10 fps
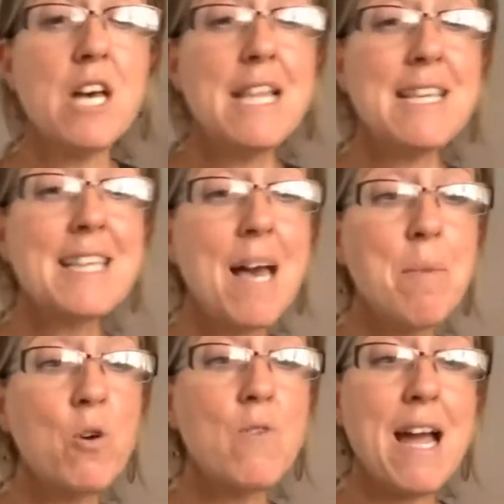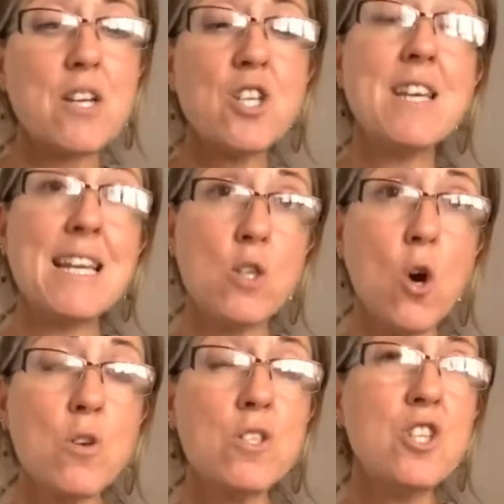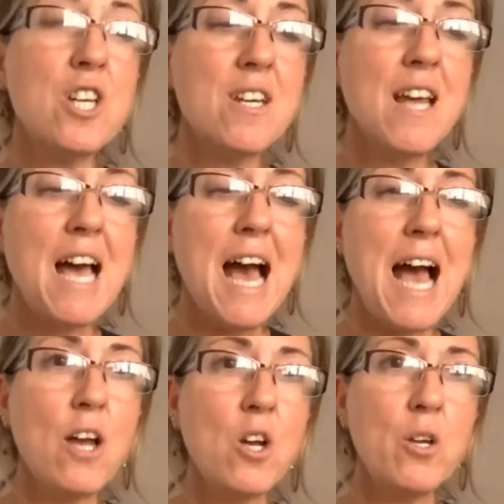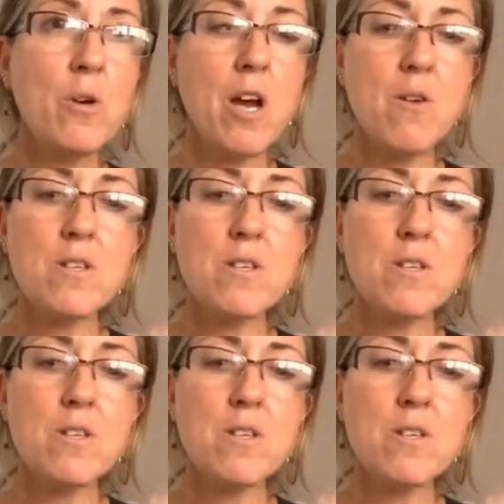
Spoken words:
This chemical reaction needs oxygen and glucose.